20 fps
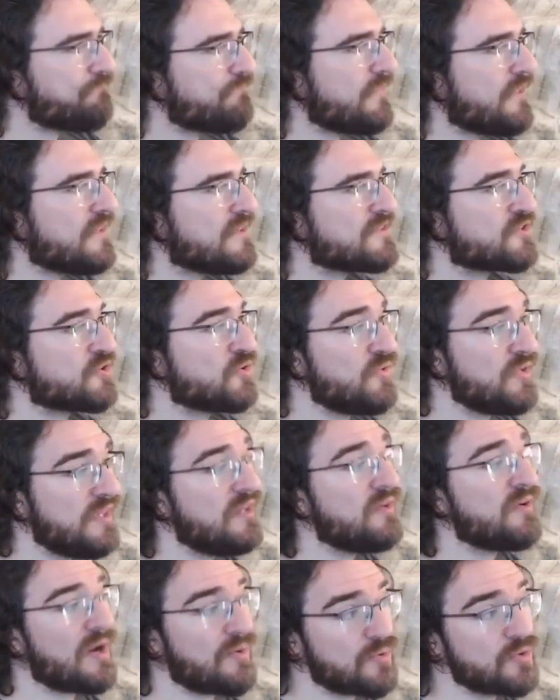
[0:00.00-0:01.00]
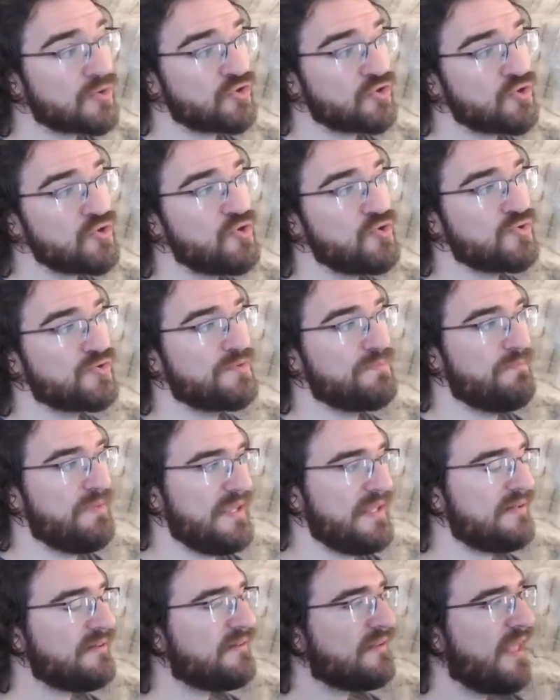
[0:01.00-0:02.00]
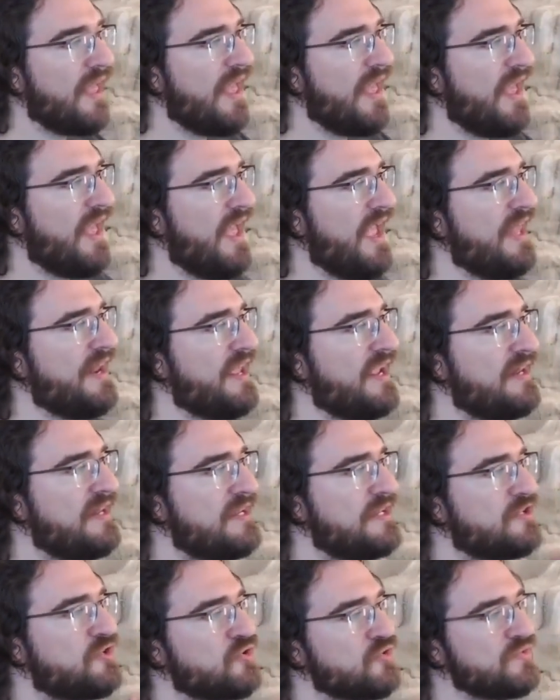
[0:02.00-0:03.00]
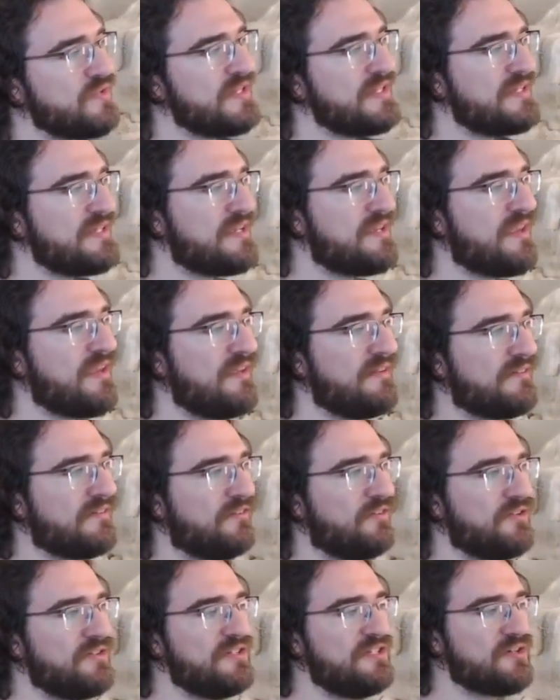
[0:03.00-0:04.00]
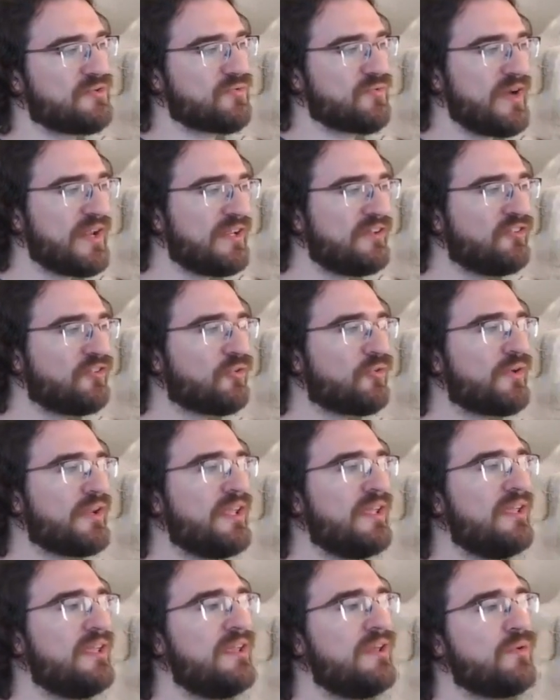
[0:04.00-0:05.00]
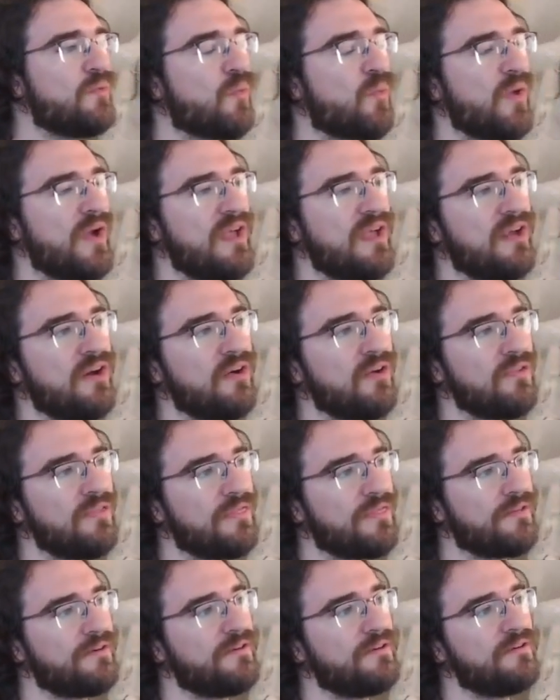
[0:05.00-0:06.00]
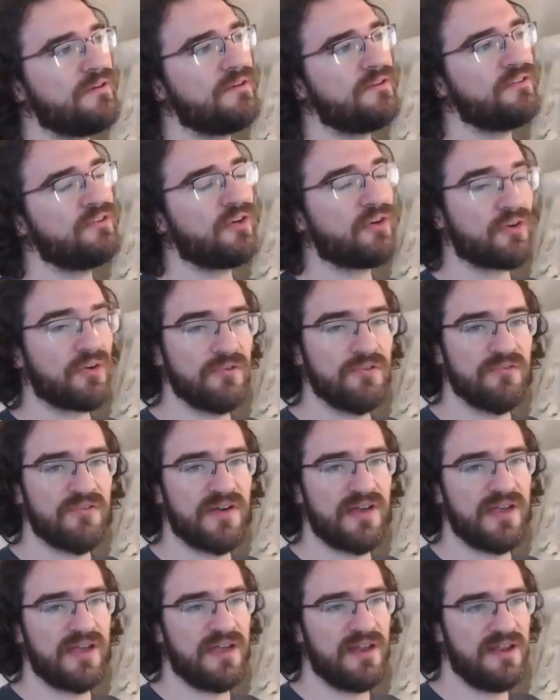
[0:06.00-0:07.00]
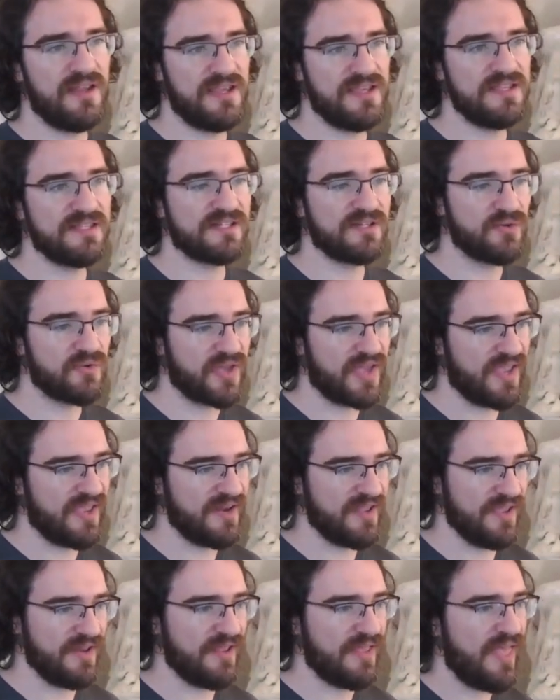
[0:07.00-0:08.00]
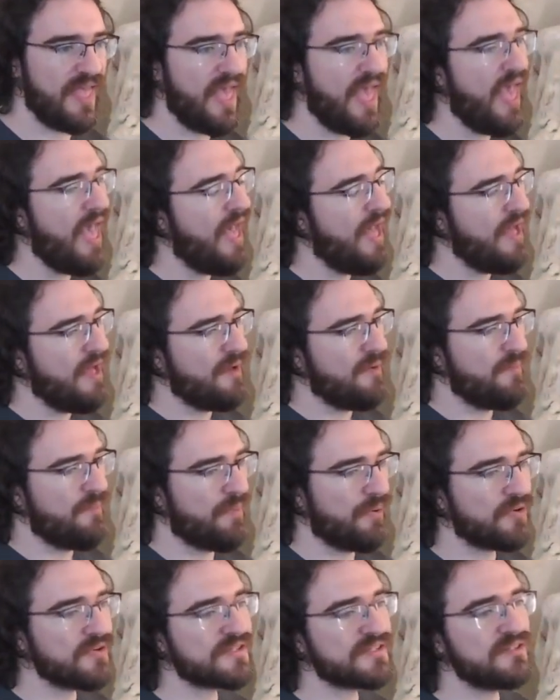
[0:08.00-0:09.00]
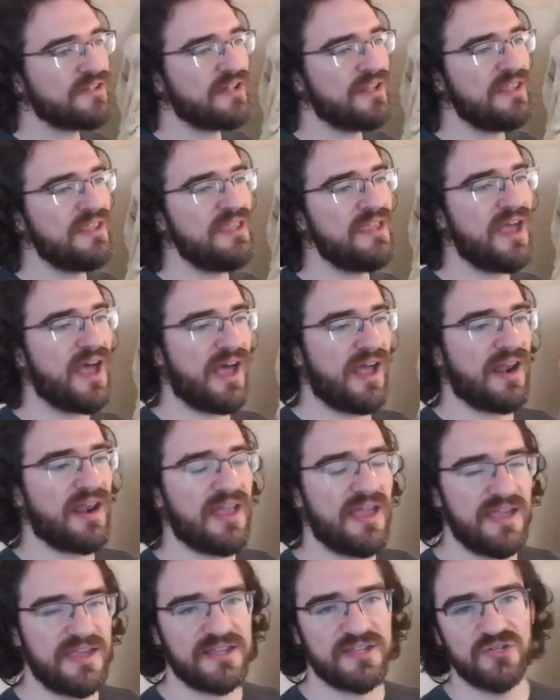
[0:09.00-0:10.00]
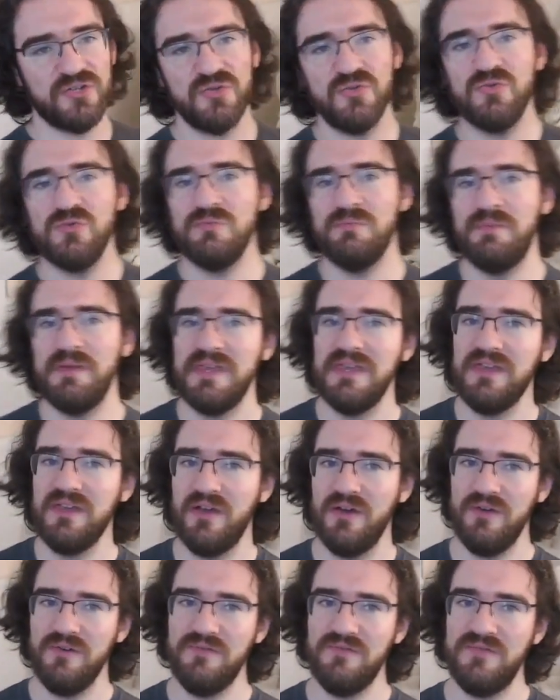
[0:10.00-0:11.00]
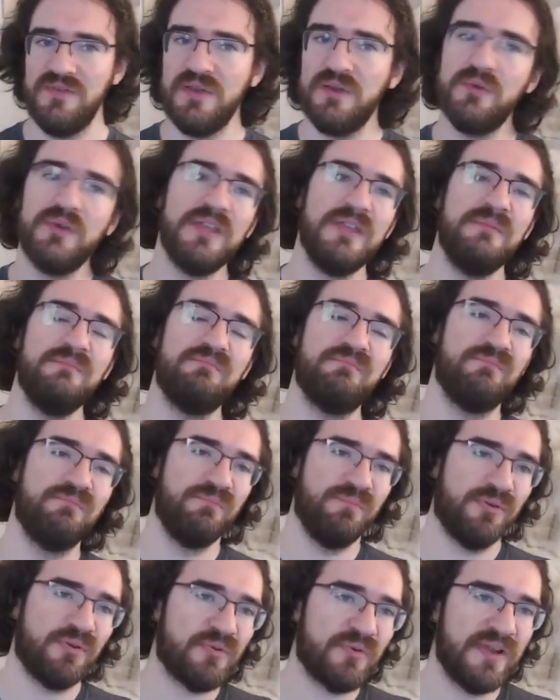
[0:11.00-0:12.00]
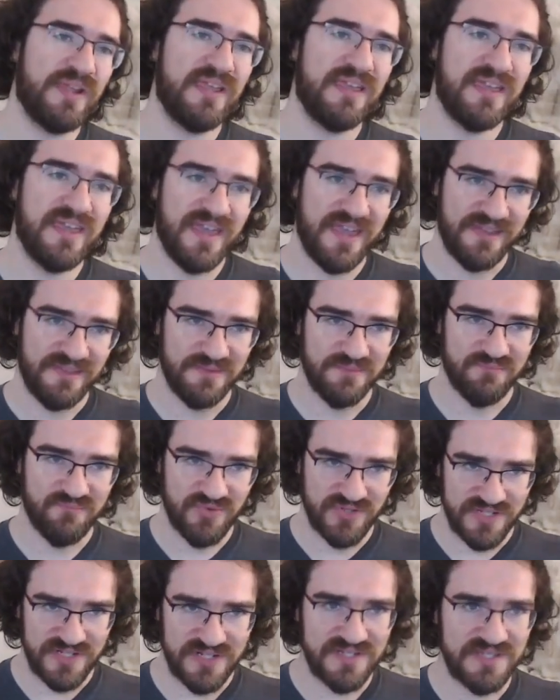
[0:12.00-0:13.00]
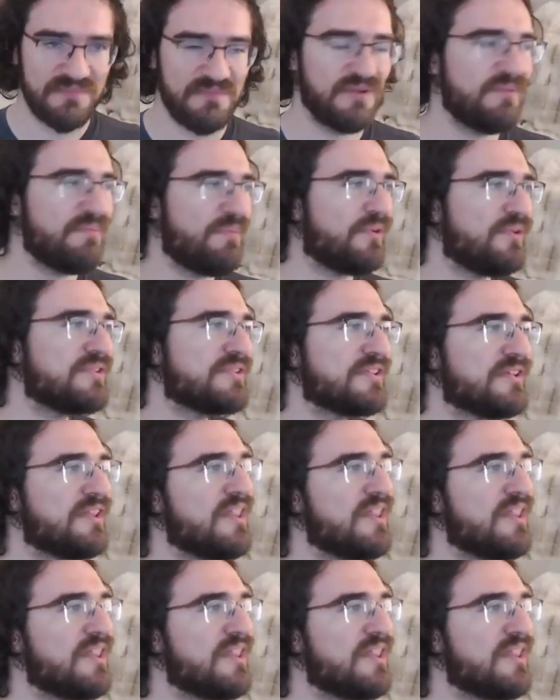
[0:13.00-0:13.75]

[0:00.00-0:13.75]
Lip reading: So here I want to use build, and I need to indicate the directory where the Docker file is located. Personally, I like to be a very boring and predictable person.